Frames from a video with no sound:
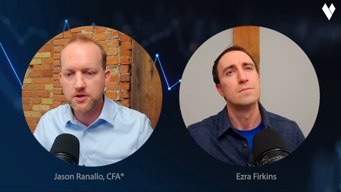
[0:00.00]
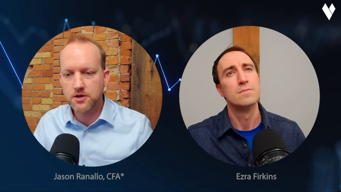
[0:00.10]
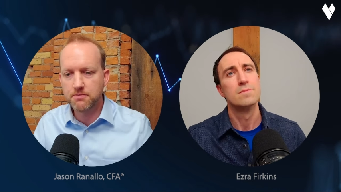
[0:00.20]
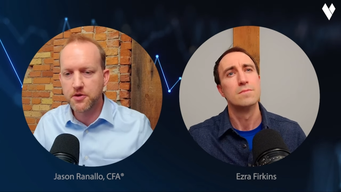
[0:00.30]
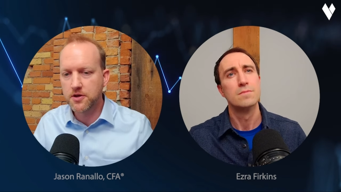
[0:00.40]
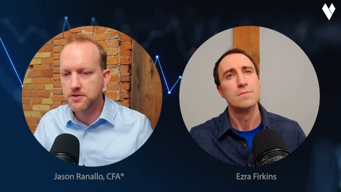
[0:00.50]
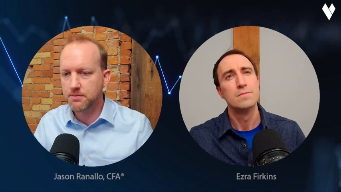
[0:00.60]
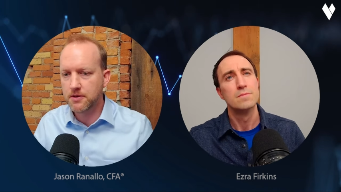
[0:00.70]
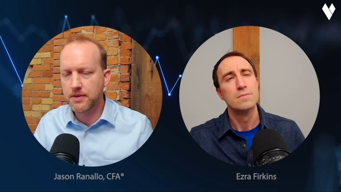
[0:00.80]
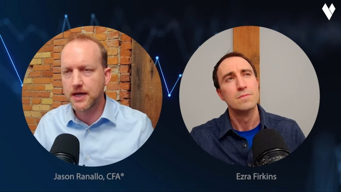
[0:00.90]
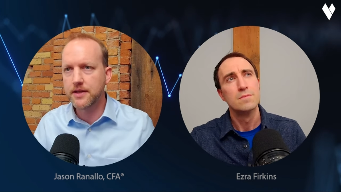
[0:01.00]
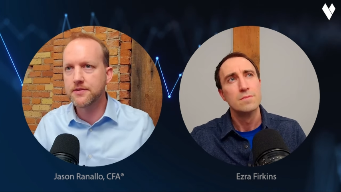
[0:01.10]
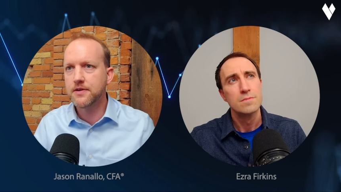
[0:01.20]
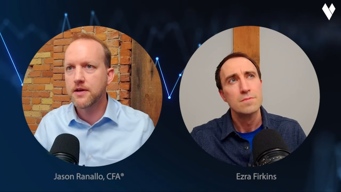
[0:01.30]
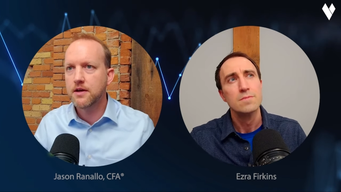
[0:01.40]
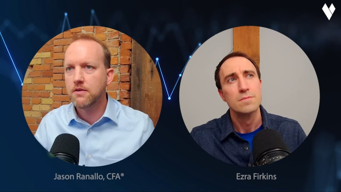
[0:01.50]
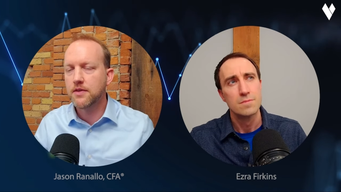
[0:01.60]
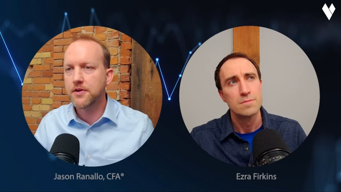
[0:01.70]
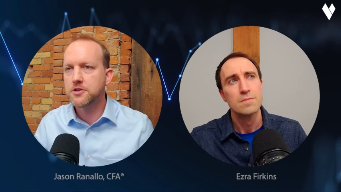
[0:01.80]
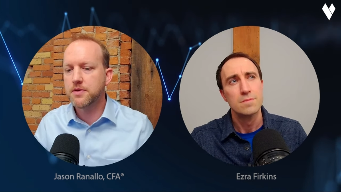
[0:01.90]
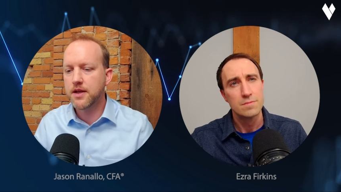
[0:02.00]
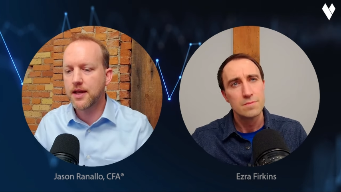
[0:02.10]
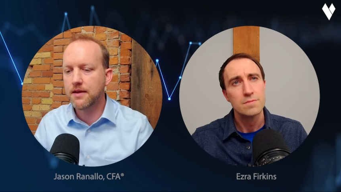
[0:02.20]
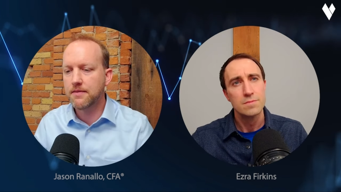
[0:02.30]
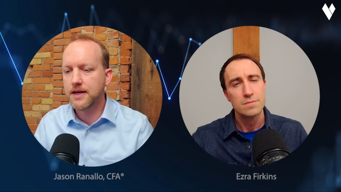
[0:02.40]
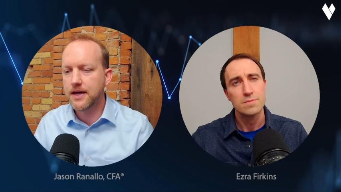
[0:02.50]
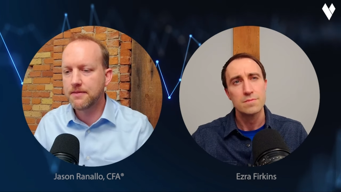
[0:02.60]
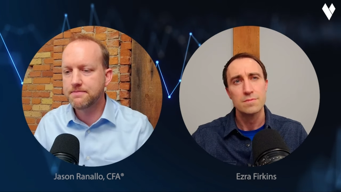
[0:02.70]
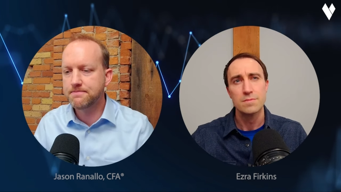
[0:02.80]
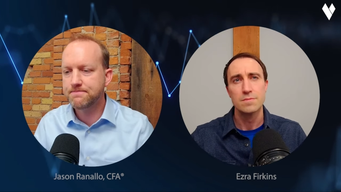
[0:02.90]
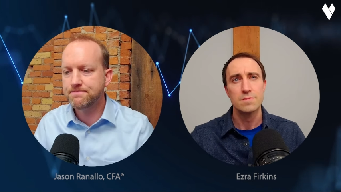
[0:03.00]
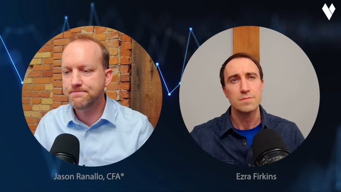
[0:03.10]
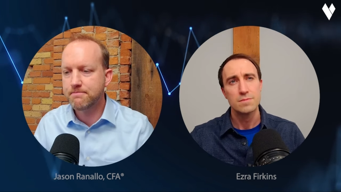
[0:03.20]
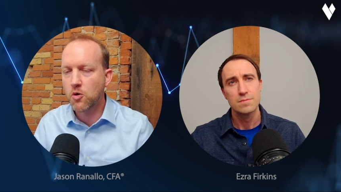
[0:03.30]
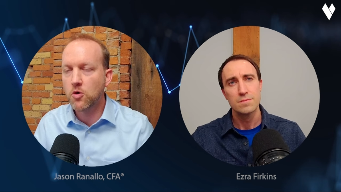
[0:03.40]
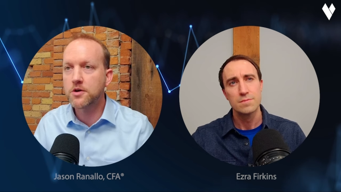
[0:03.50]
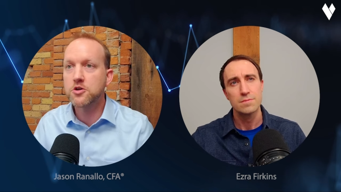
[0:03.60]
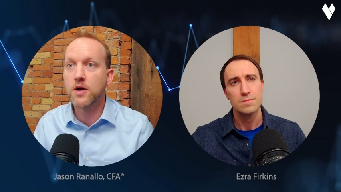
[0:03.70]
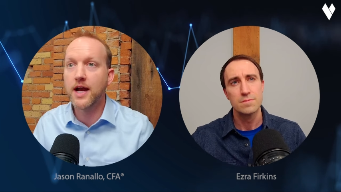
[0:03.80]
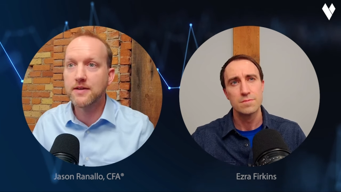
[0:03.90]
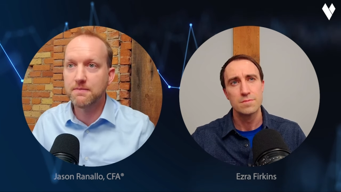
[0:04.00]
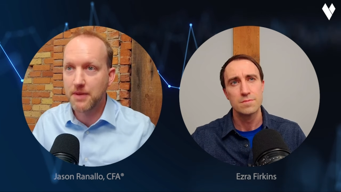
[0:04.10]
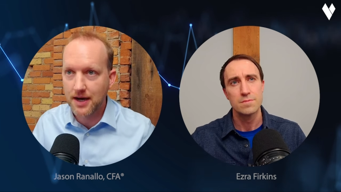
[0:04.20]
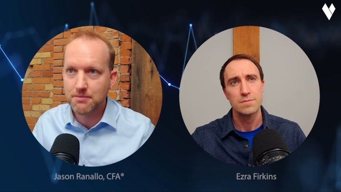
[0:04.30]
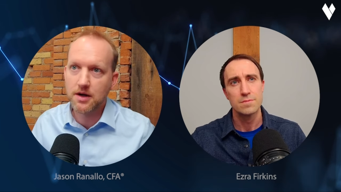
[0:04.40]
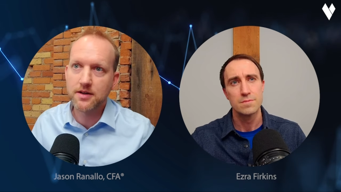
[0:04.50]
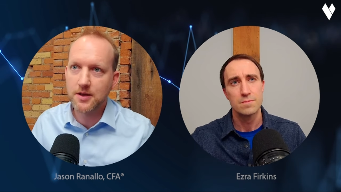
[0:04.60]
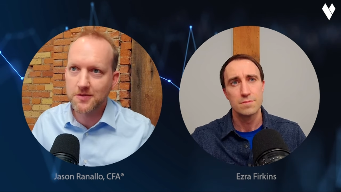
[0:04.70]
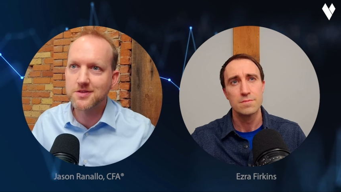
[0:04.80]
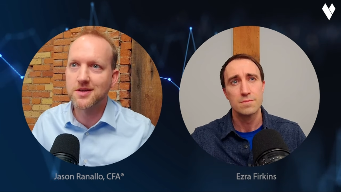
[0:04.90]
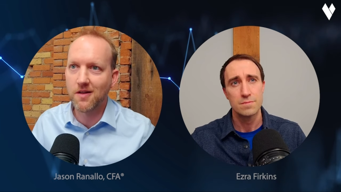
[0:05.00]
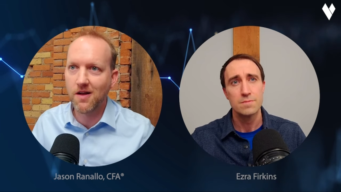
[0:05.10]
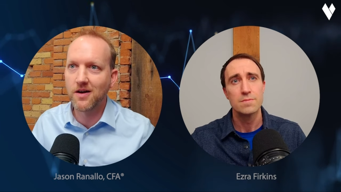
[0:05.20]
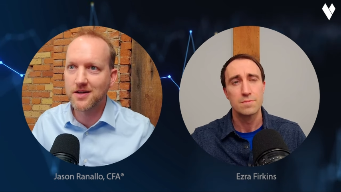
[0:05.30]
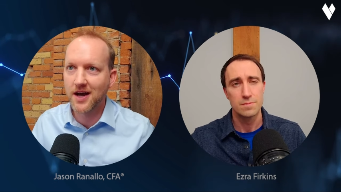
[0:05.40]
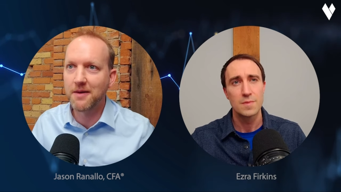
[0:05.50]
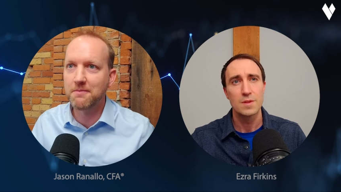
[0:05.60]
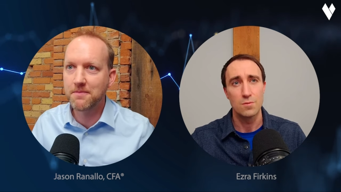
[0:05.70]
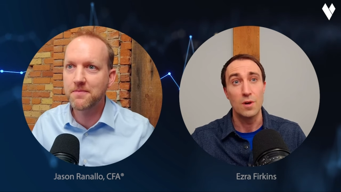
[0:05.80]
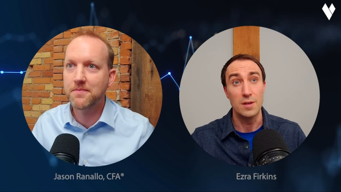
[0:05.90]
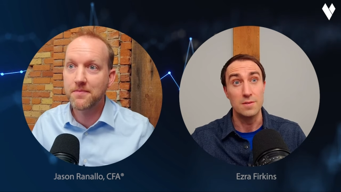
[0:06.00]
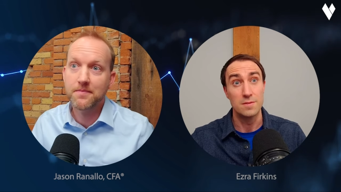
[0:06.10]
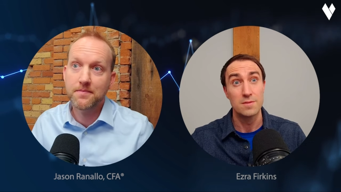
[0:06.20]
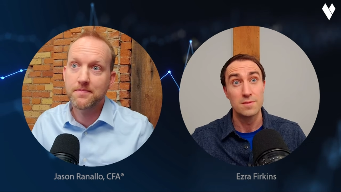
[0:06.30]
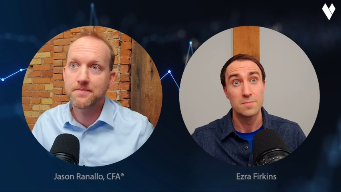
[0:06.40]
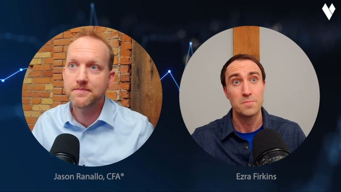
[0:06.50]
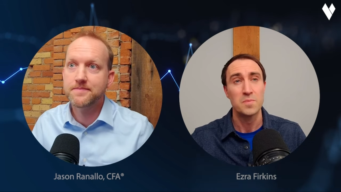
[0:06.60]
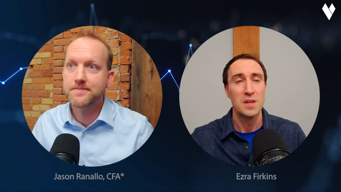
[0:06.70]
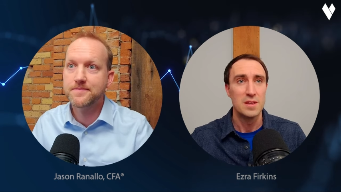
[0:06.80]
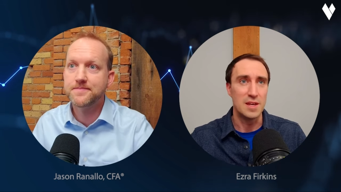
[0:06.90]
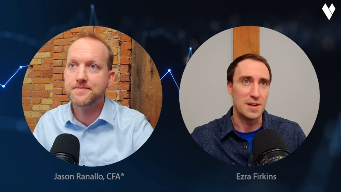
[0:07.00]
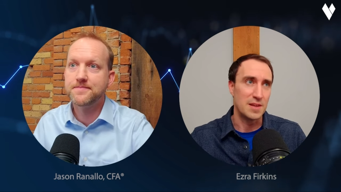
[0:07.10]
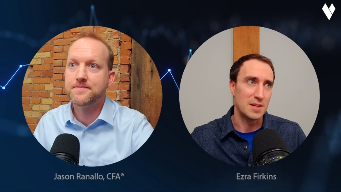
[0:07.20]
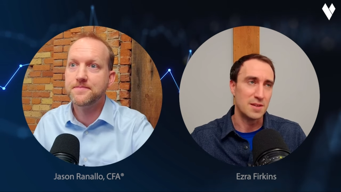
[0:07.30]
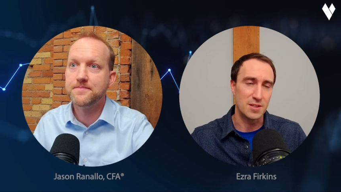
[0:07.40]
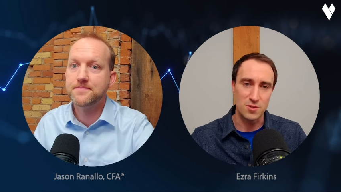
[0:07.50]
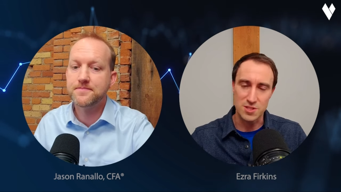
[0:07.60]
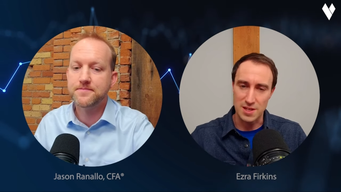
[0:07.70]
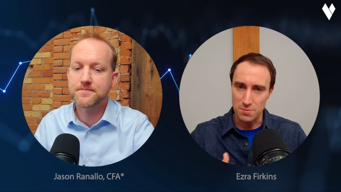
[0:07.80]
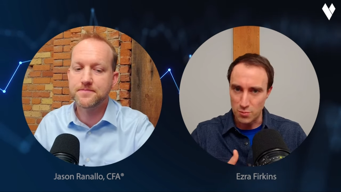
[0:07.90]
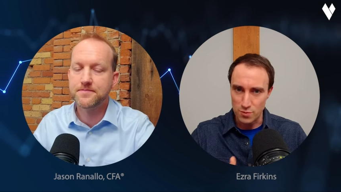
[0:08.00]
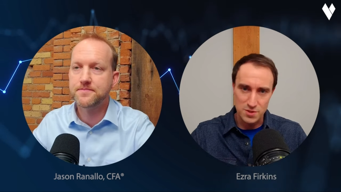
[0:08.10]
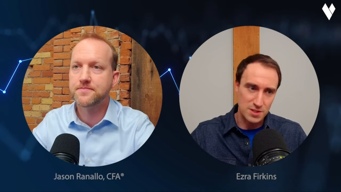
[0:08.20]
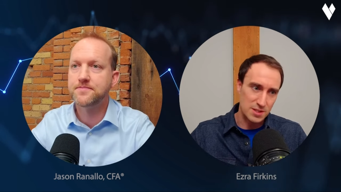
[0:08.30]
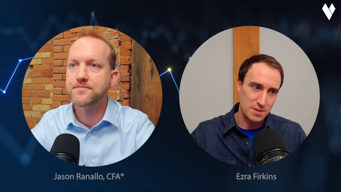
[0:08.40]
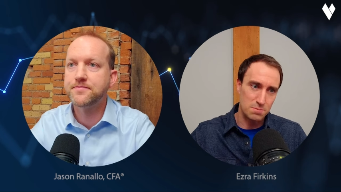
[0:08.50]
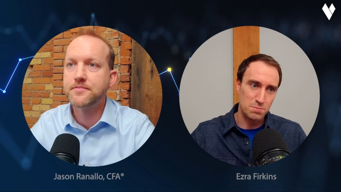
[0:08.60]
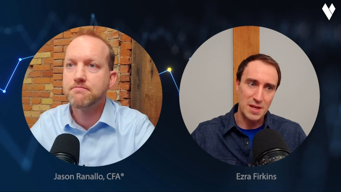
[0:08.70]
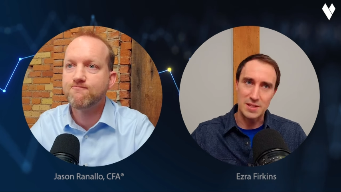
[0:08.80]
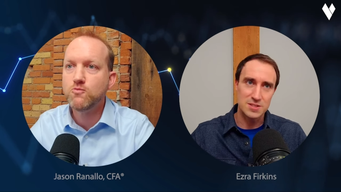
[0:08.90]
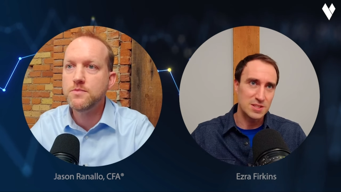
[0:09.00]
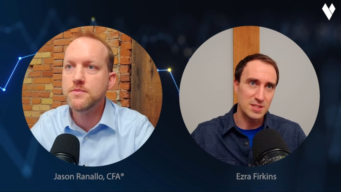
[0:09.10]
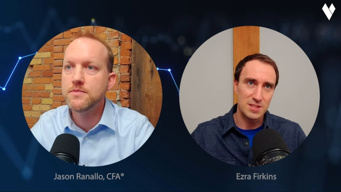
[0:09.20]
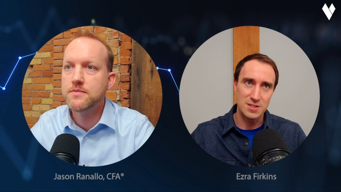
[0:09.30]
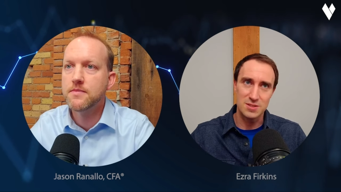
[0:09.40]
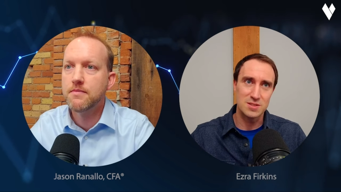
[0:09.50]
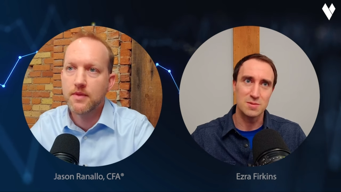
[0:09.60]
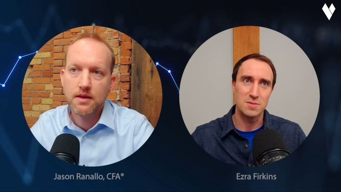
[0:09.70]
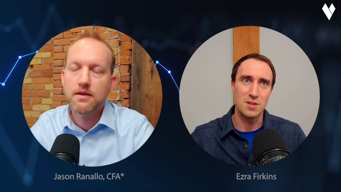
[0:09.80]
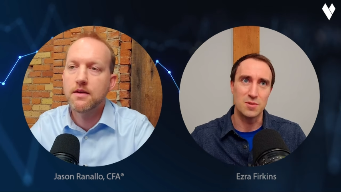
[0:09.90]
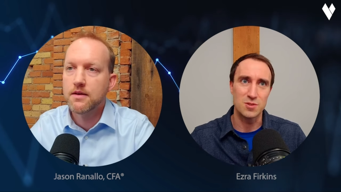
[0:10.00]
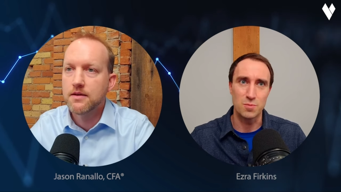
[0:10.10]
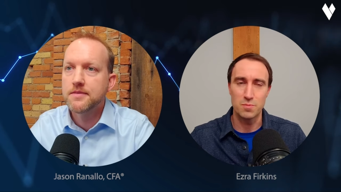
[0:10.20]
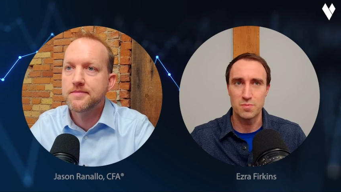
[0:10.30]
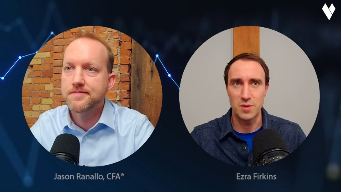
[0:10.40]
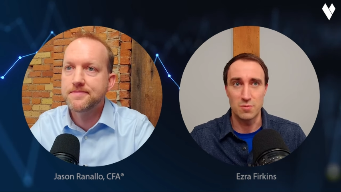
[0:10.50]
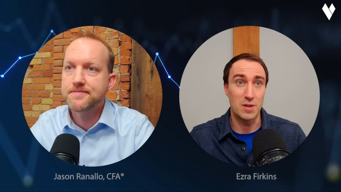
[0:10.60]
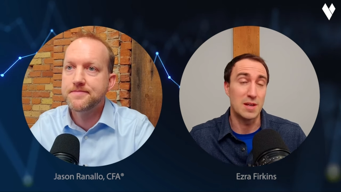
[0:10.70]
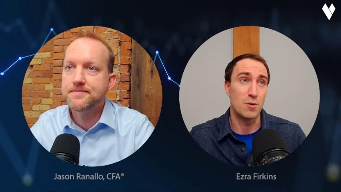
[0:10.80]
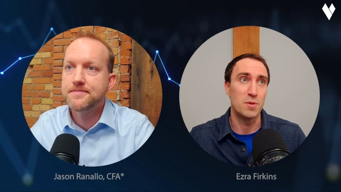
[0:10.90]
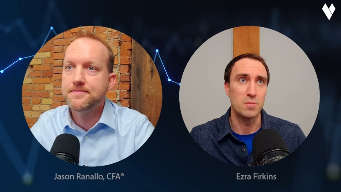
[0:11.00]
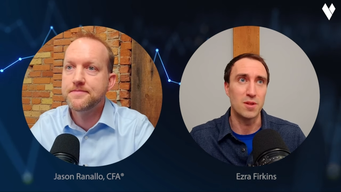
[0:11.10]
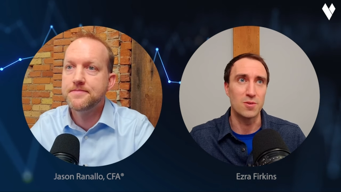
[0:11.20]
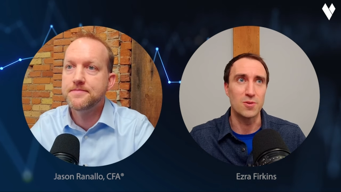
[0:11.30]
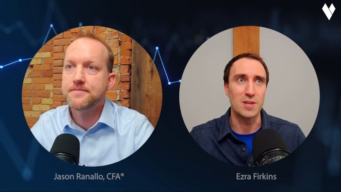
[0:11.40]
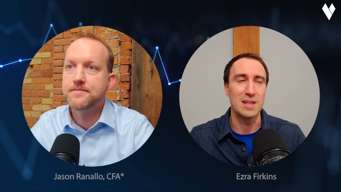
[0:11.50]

Speaker 1: term, municipal bonds, right? There's been a um, more attractive bond market than we've seen in a long time.
Speaker 2: Right. Yeah, and that, like you say, it moves into bank CDs. You know, so you know, right now people are looking